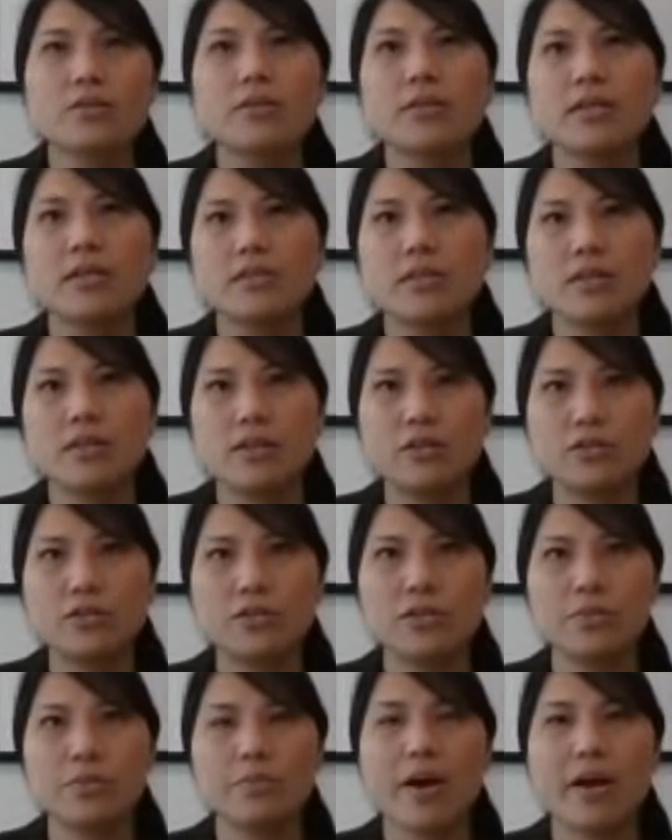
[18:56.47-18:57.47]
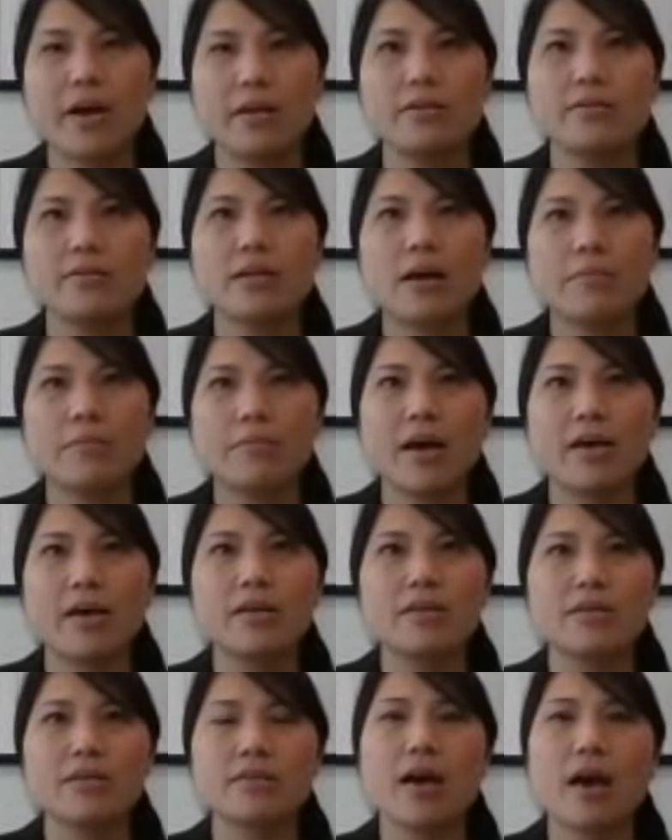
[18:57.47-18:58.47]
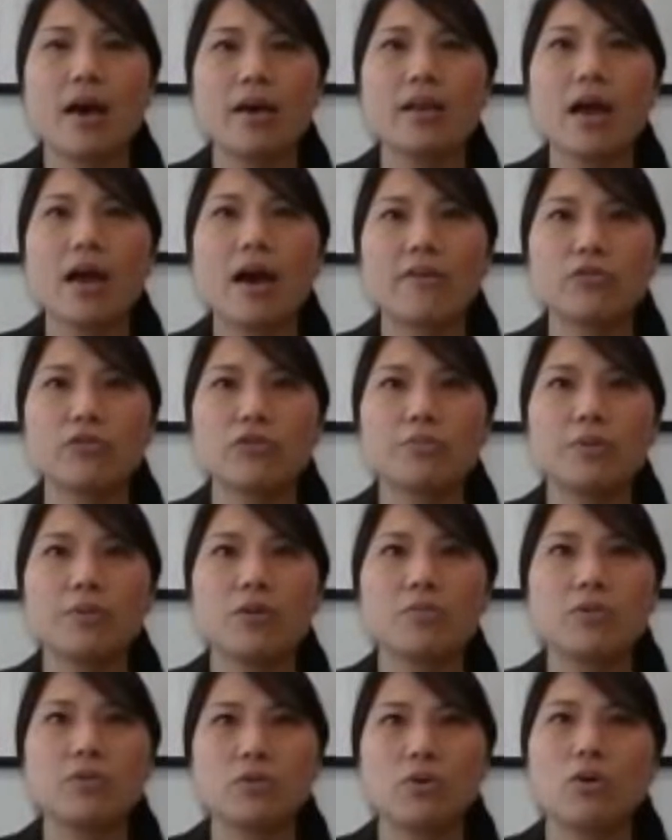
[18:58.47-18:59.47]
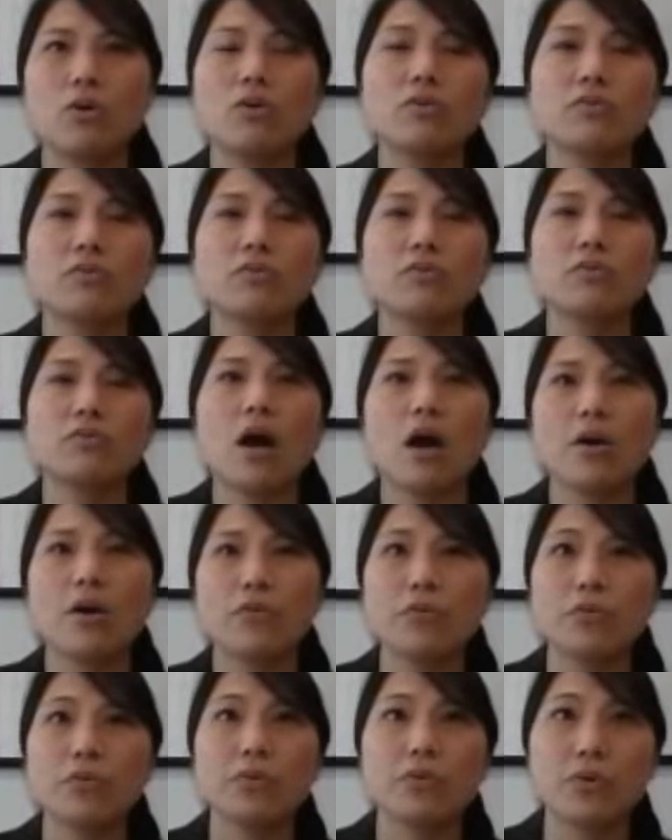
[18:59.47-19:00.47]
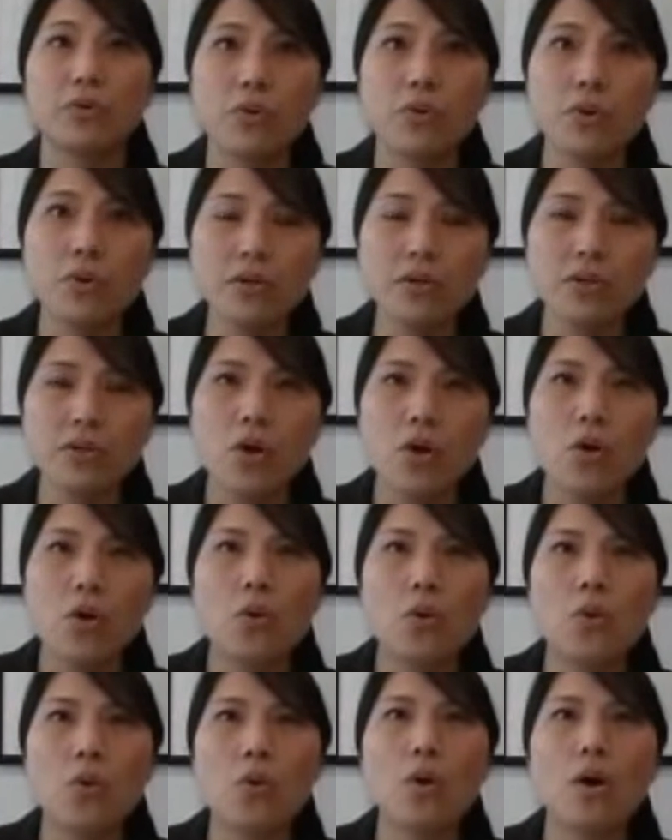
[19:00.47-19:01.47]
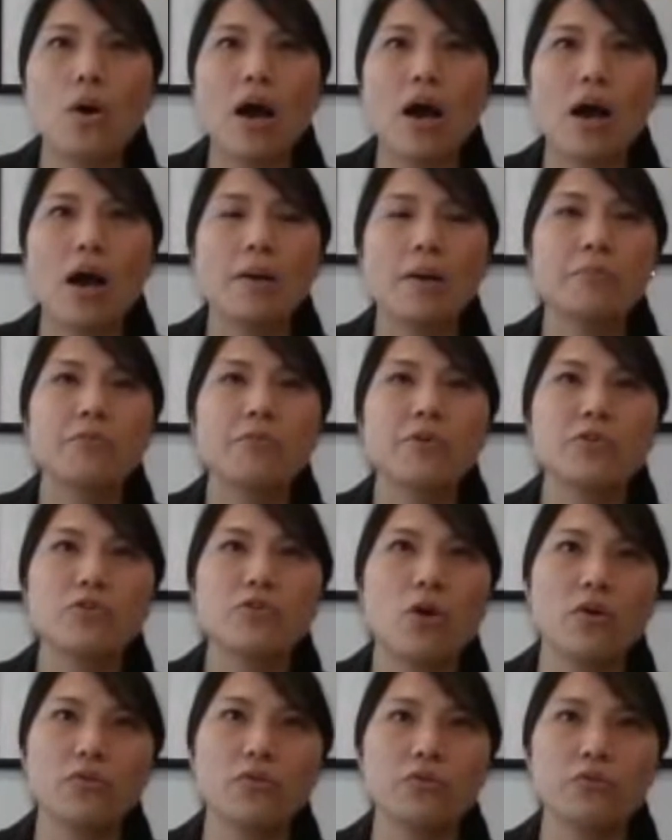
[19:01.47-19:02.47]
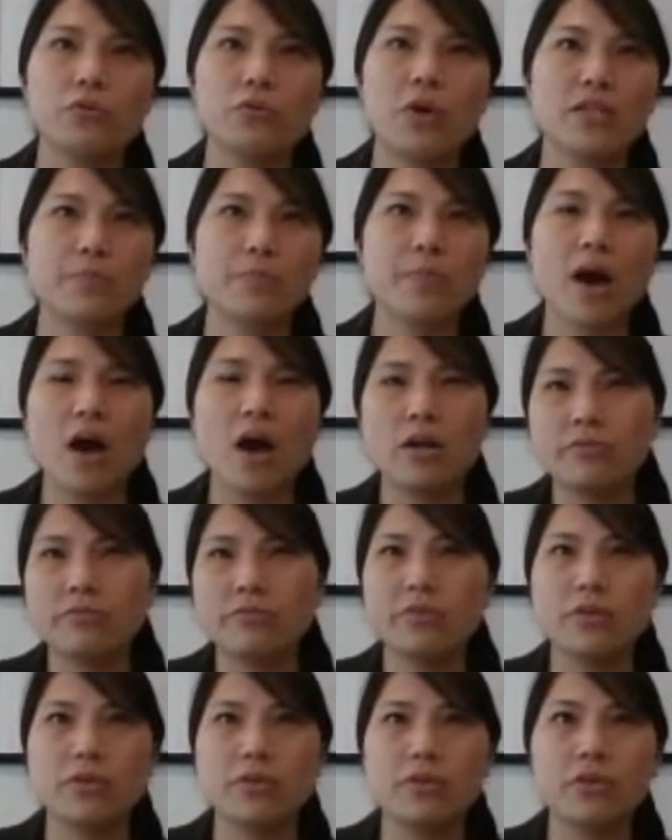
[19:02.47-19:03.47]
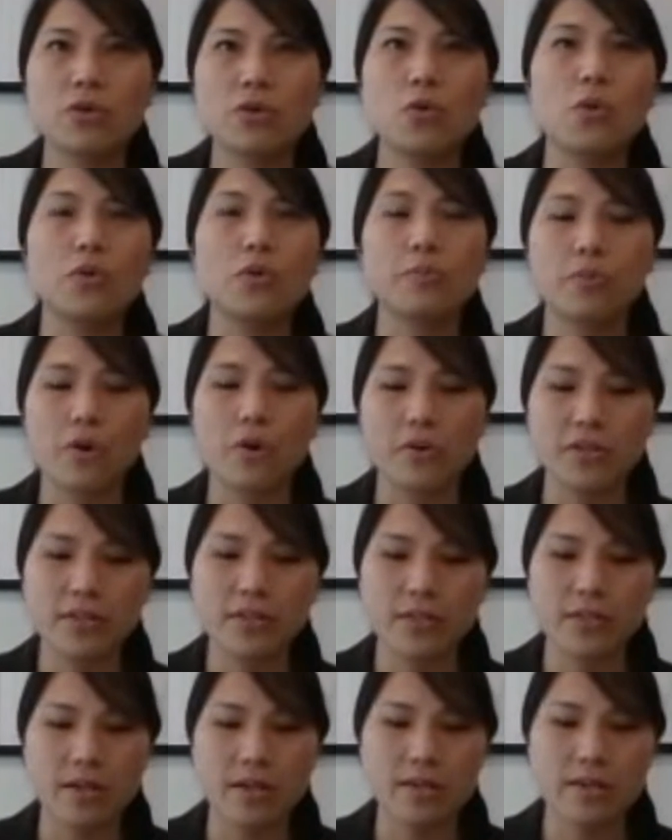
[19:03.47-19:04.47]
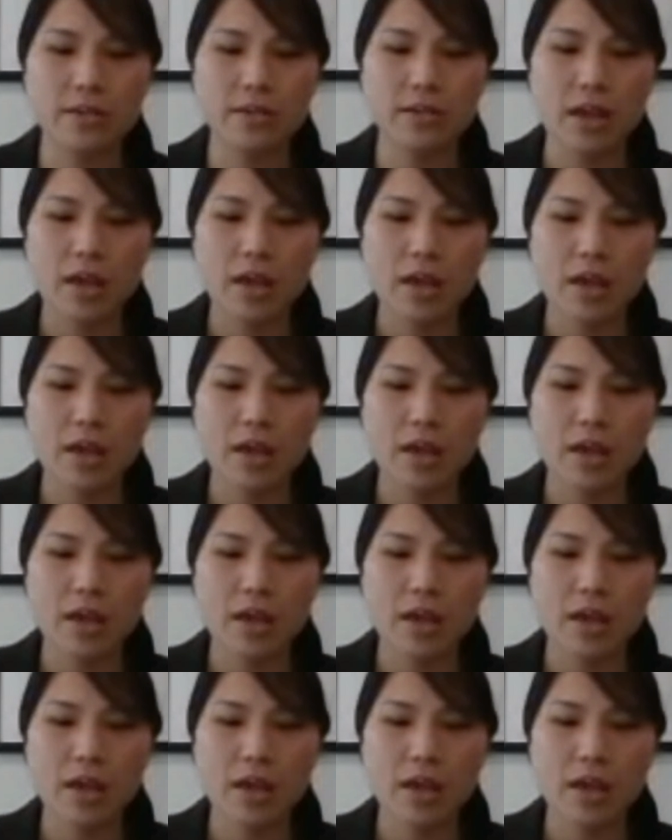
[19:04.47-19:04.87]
So litigious matters are matters that have to be resolved through the court or resolved through as part of the court process.